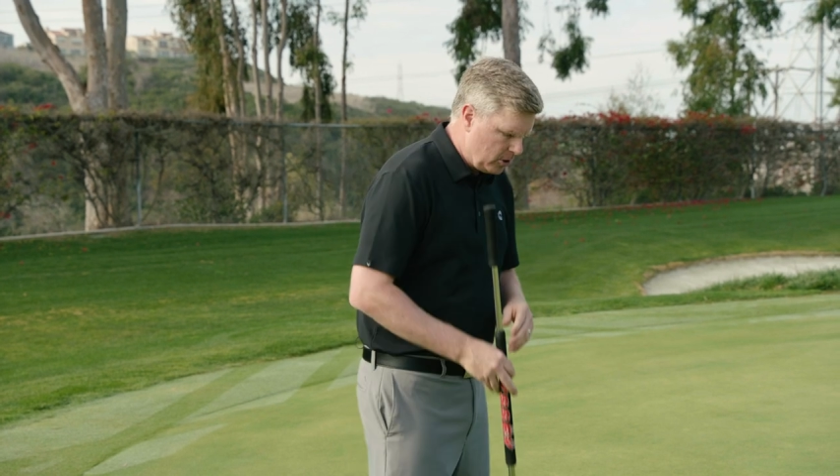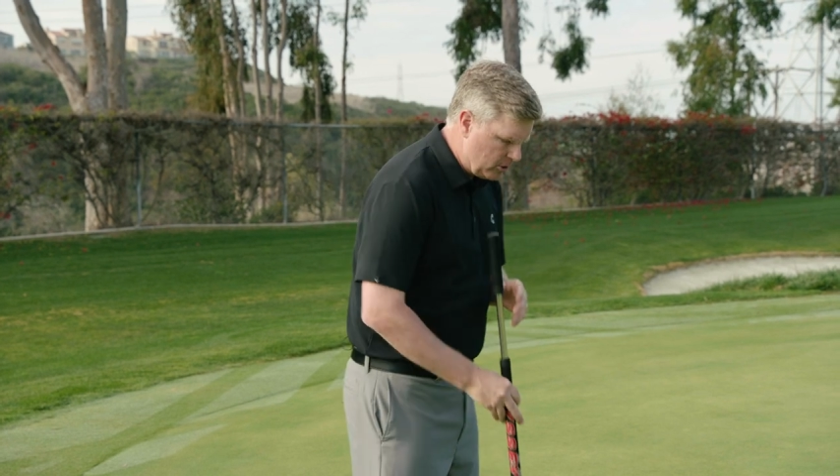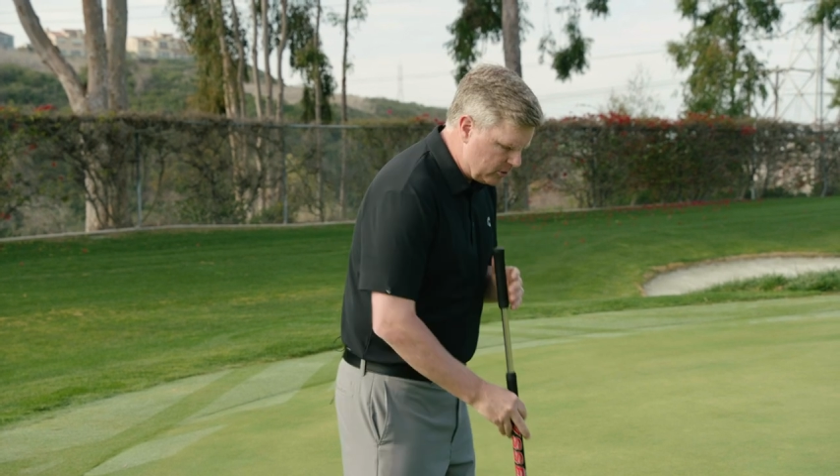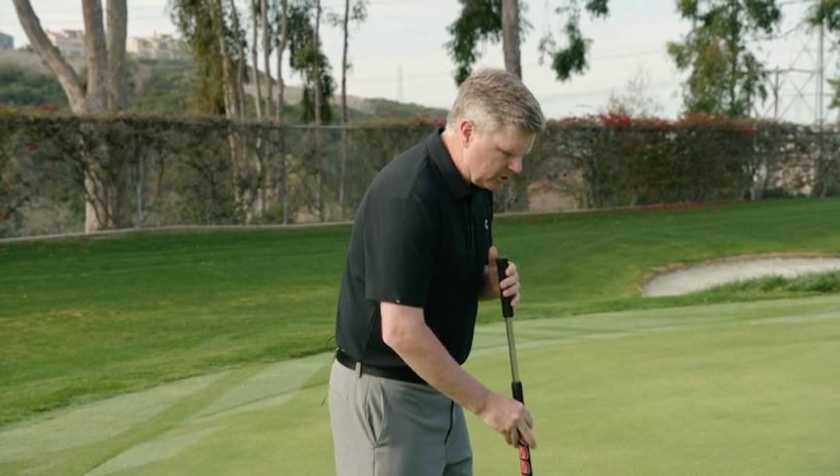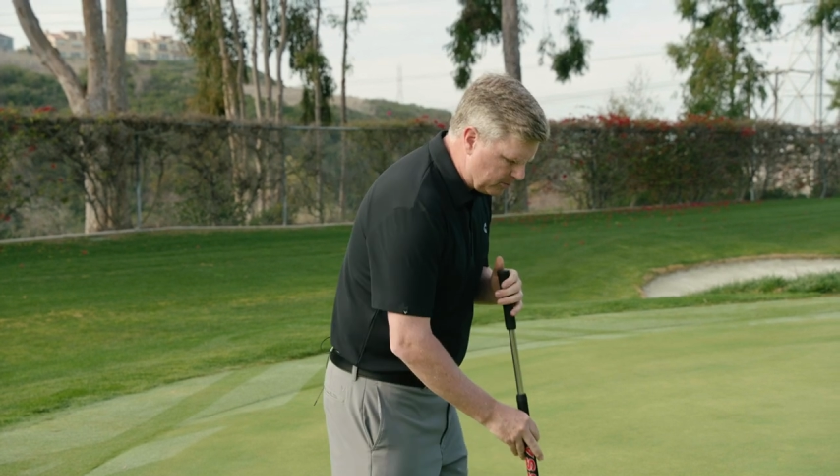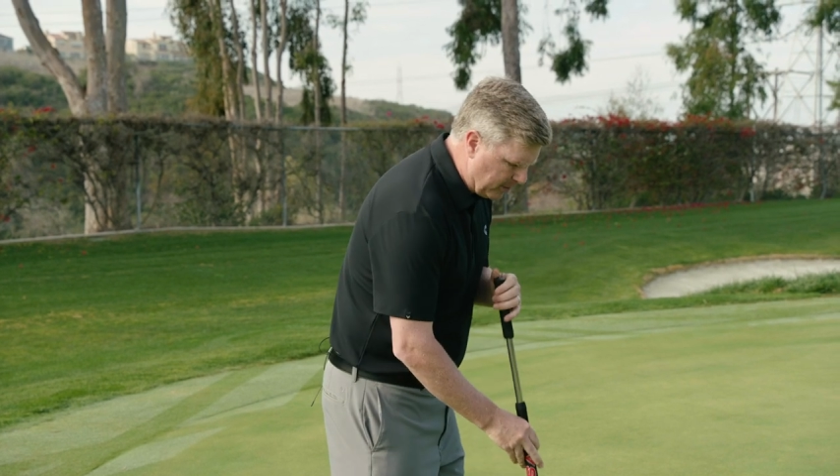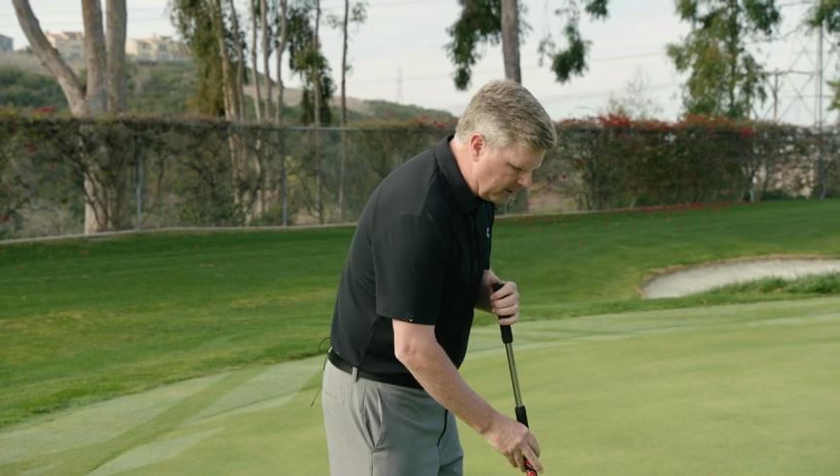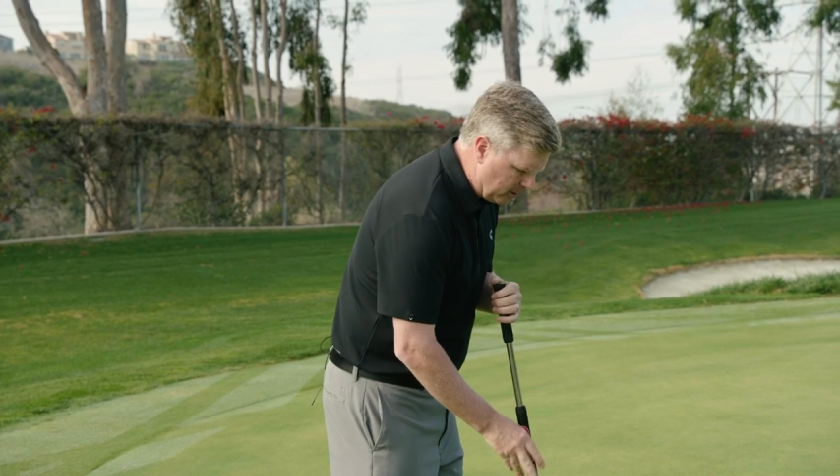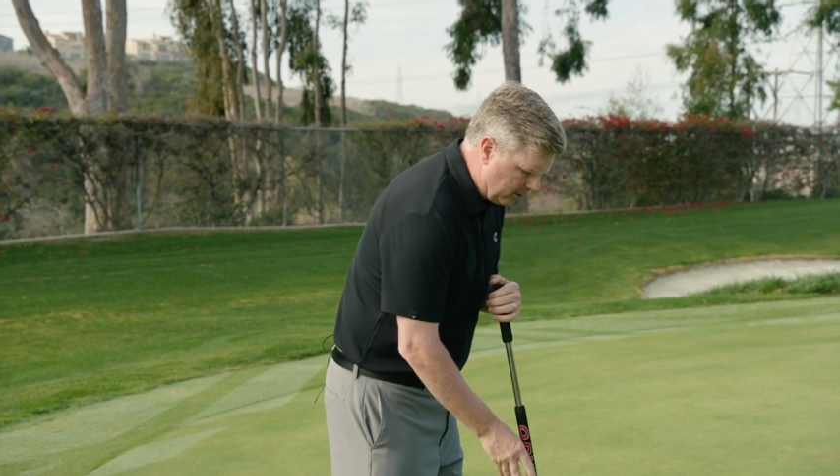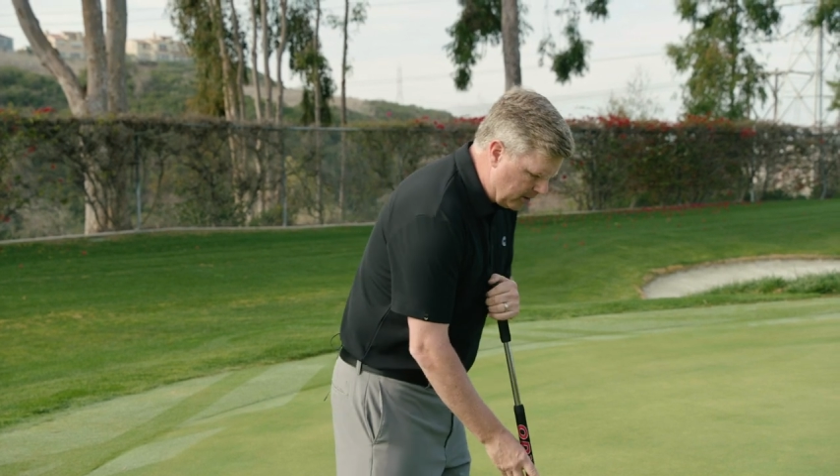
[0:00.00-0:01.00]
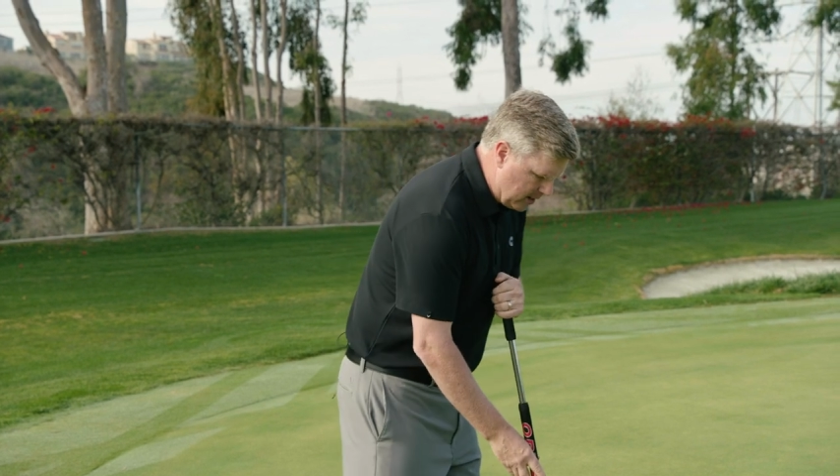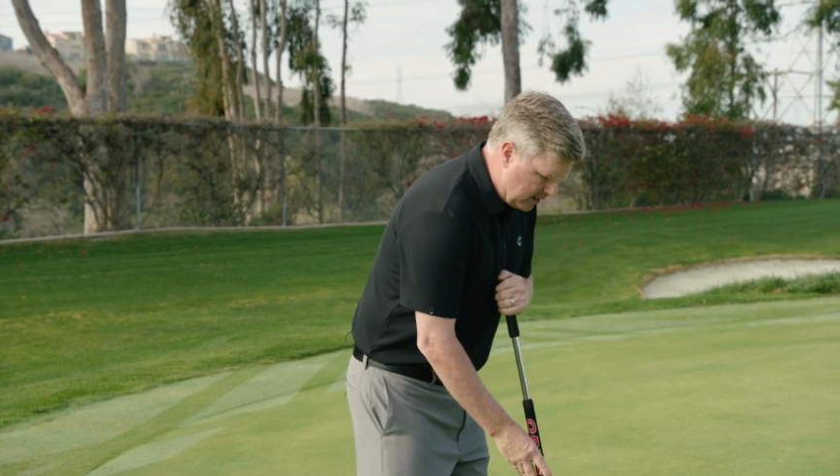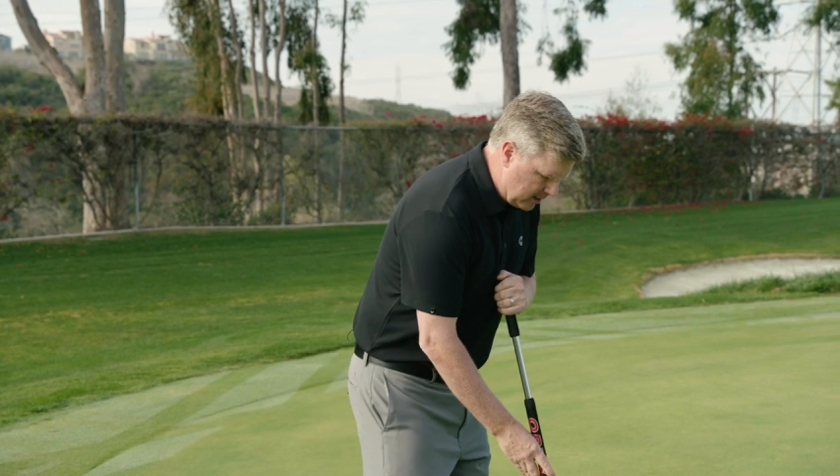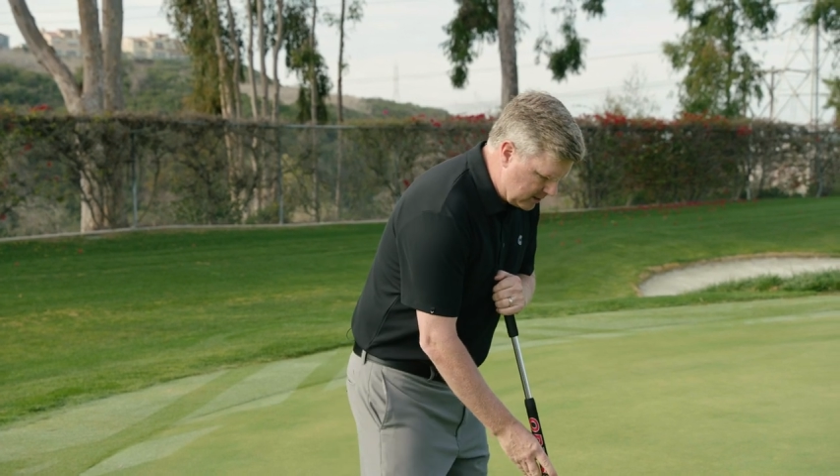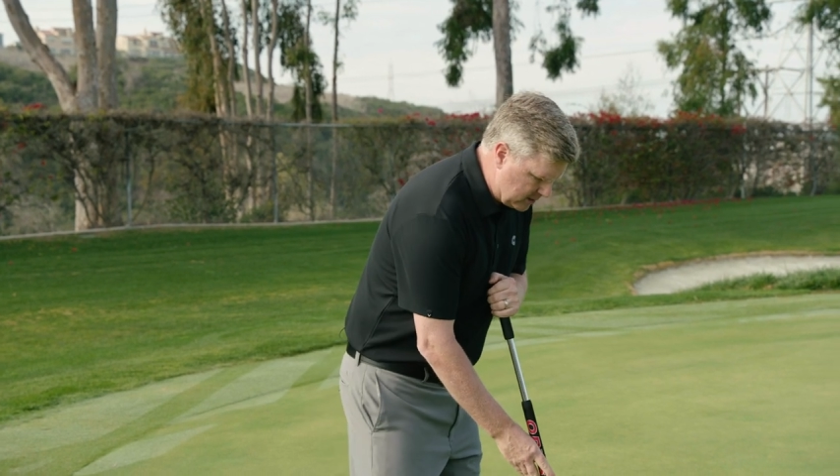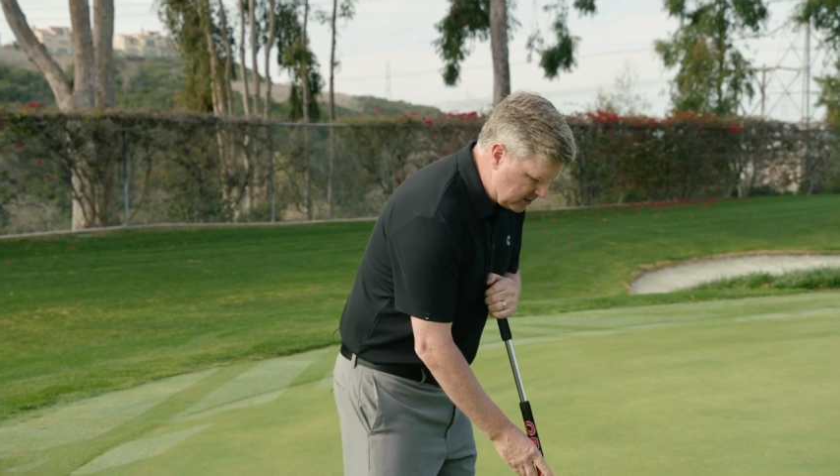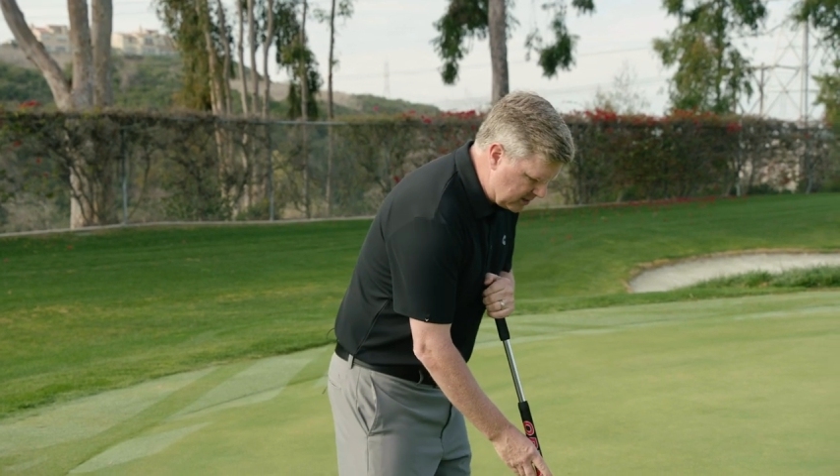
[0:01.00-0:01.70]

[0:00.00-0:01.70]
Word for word: use this putter is to